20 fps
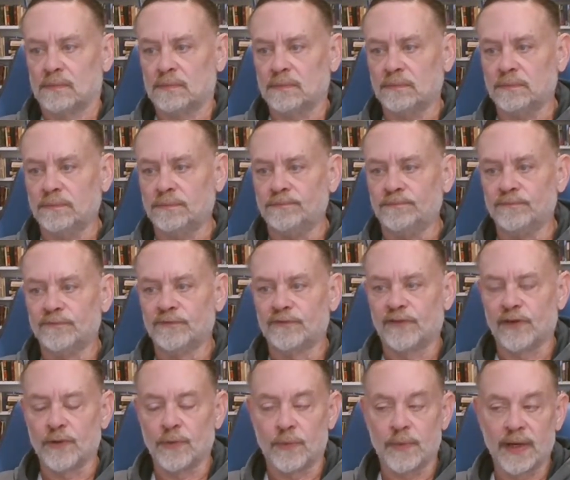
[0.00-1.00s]

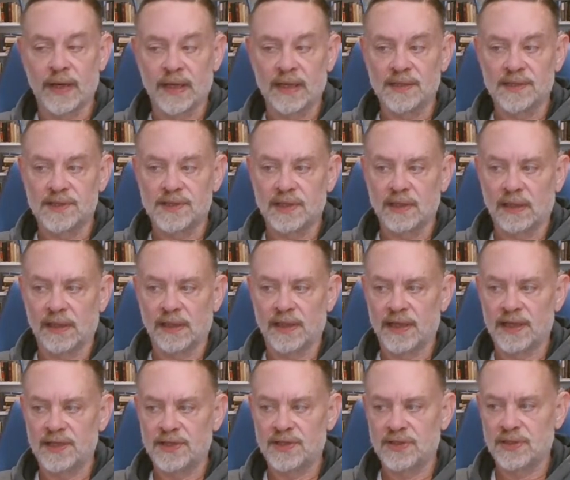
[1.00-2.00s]
for the
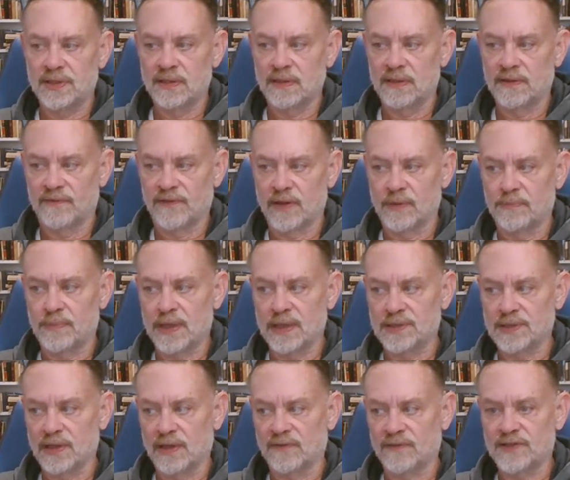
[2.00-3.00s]
reconciliation of the
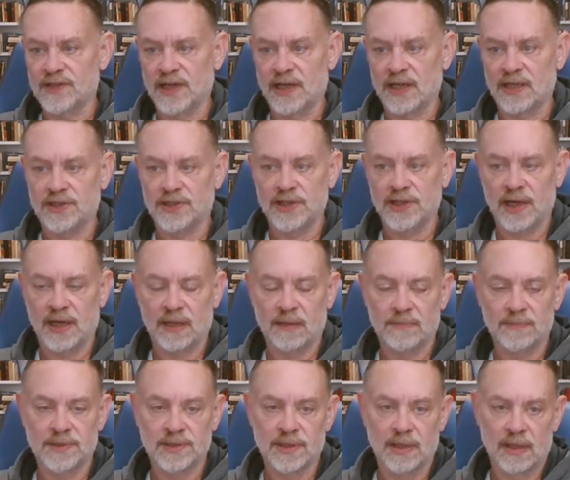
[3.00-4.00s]
Epistle of St.
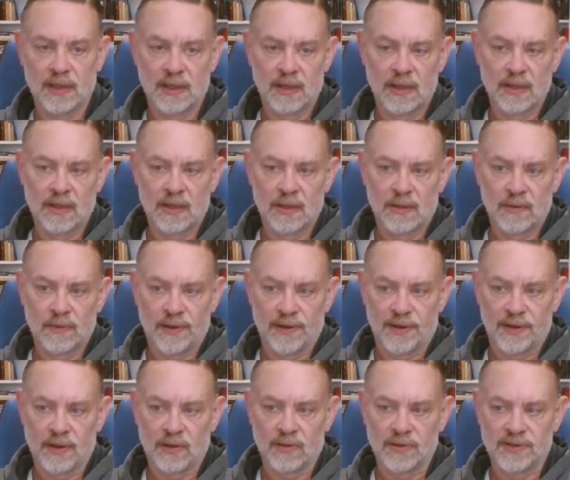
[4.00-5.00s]
James
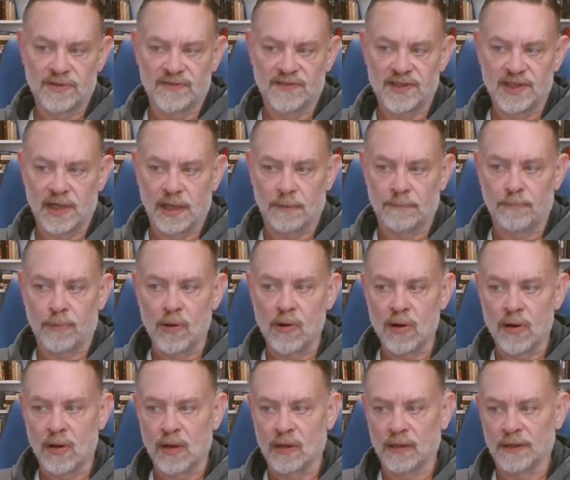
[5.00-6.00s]
with those of St.
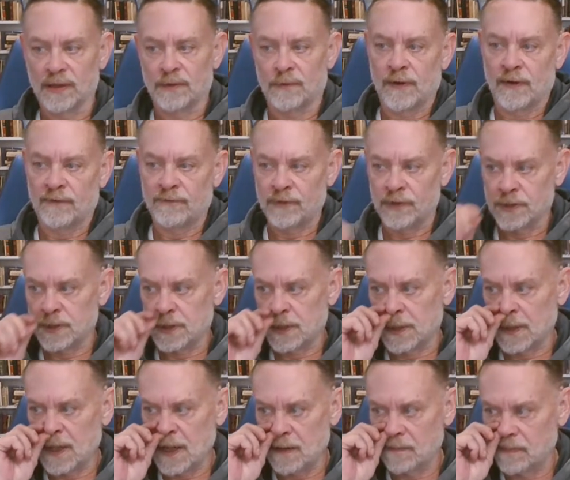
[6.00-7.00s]
Paul in reference
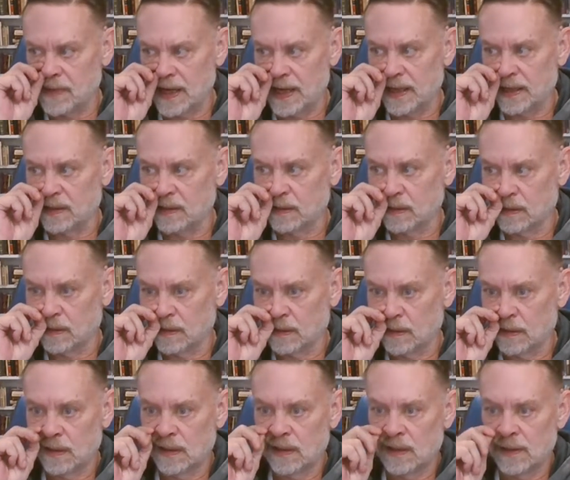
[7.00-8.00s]
to that matter.
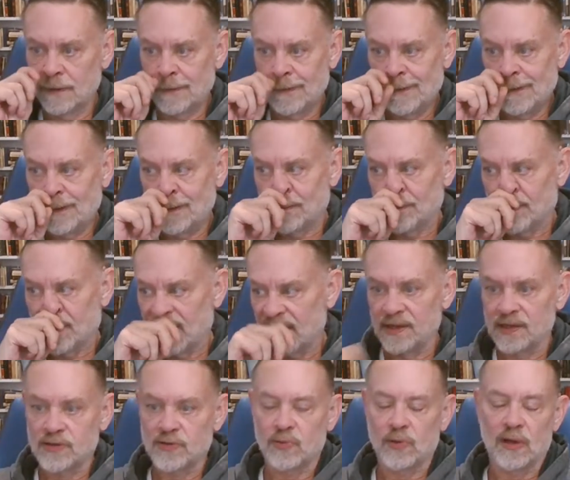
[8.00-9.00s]

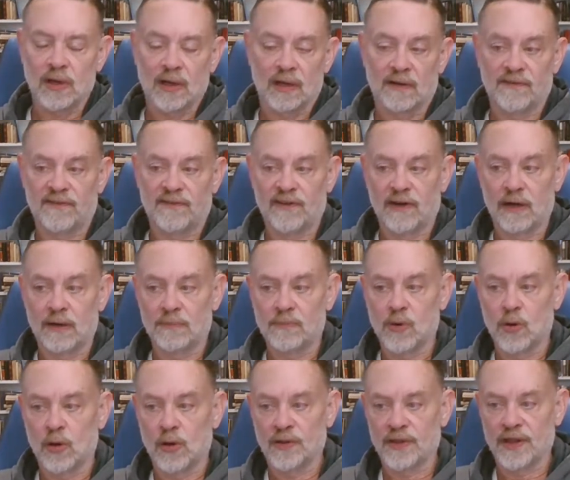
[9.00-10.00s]
By this work,
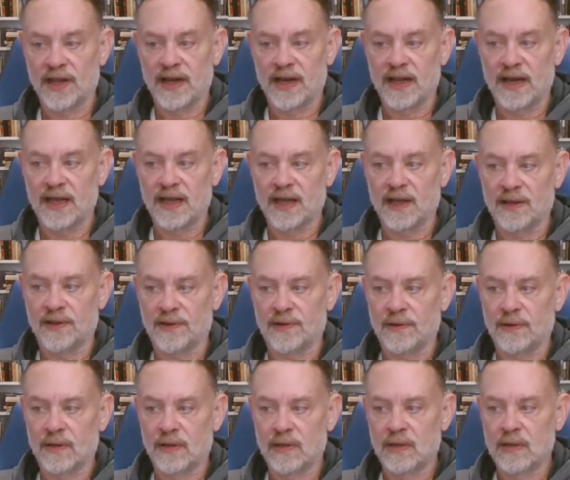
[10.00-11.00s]
far more than any
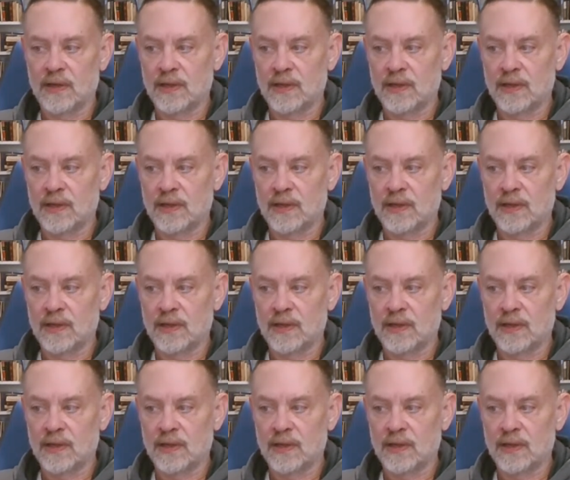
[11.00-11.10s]
other,